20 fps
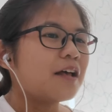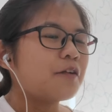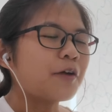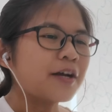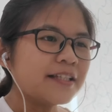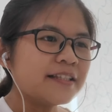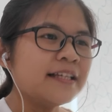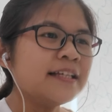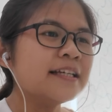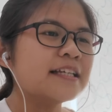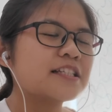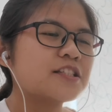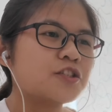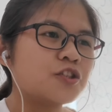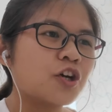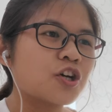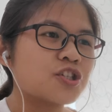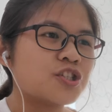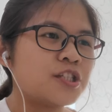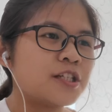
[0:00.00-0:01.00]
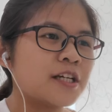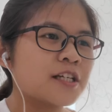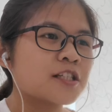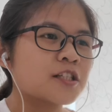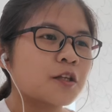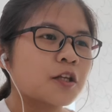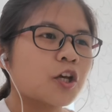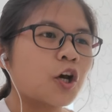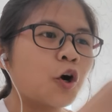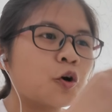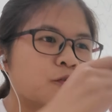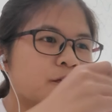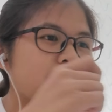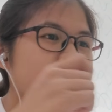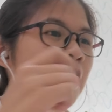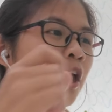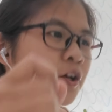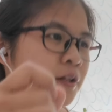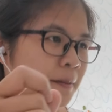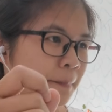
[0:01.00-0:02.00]
Writing is not just
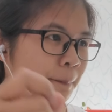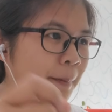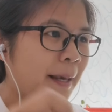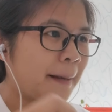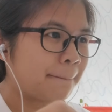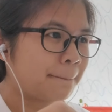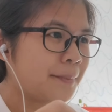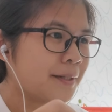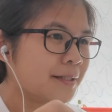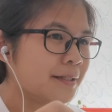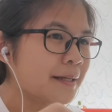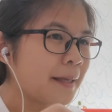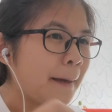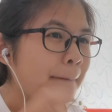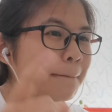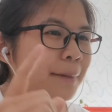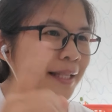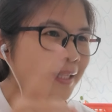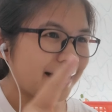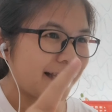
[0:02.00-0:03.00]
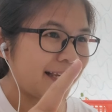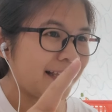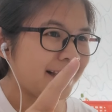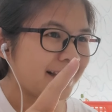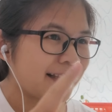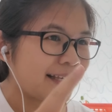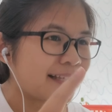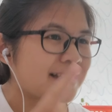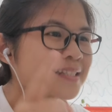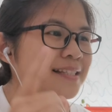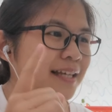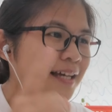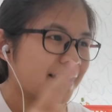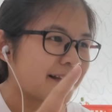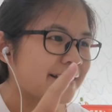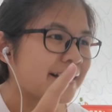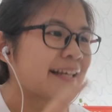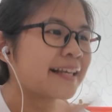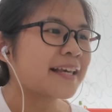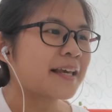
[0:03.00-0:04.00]
coding on the paper, but it is a
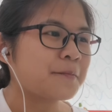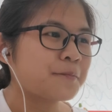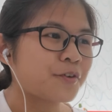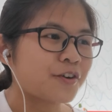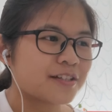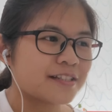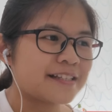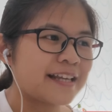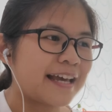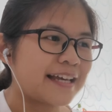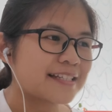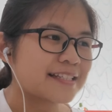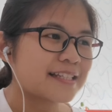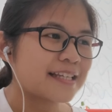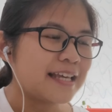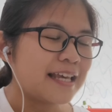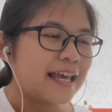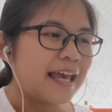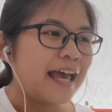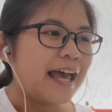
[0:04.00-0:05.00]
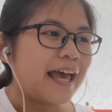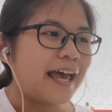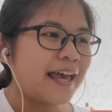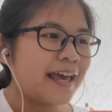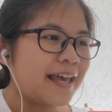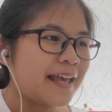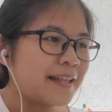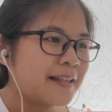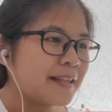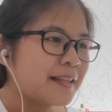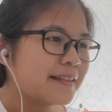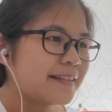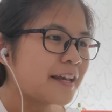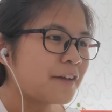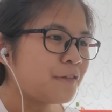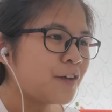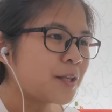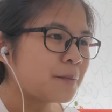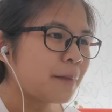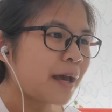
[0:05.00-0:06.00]
thinking process. And
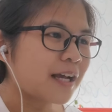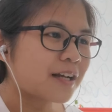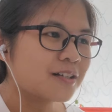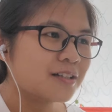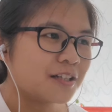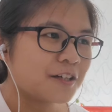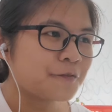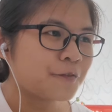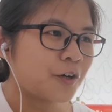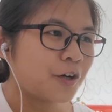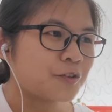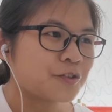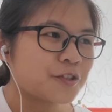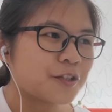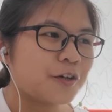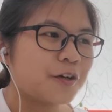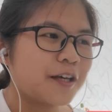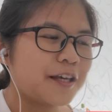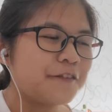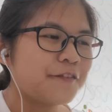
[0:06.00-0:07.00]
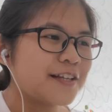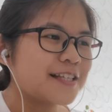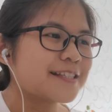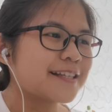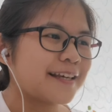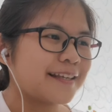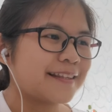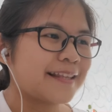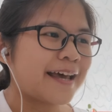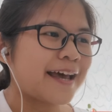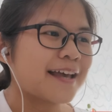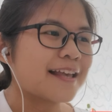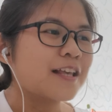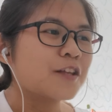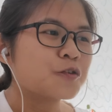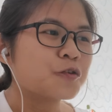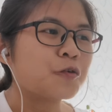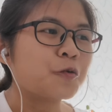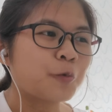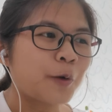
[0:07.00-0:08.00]
David McCullough even said
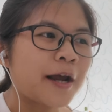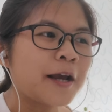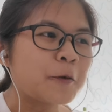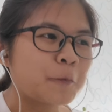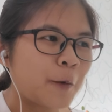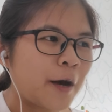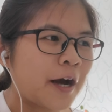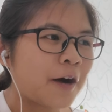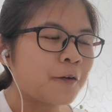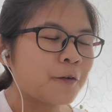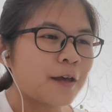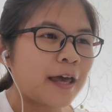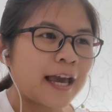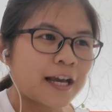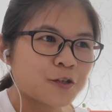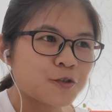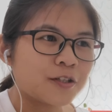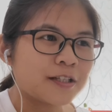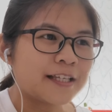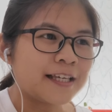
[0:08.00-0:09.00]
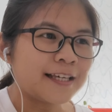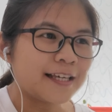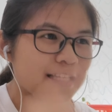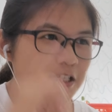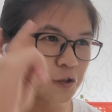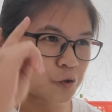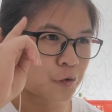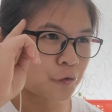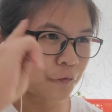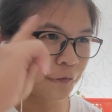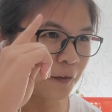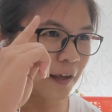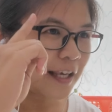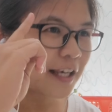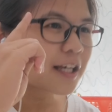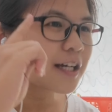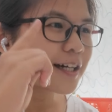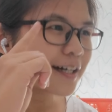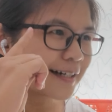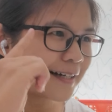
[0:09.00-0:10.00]
that to write well actually is to
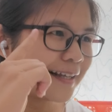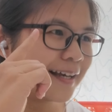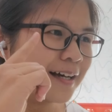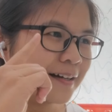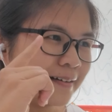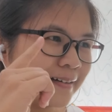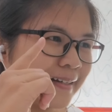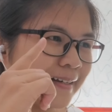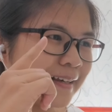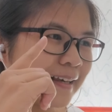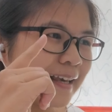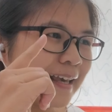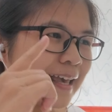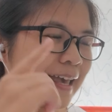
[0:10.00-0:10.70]
think clearly.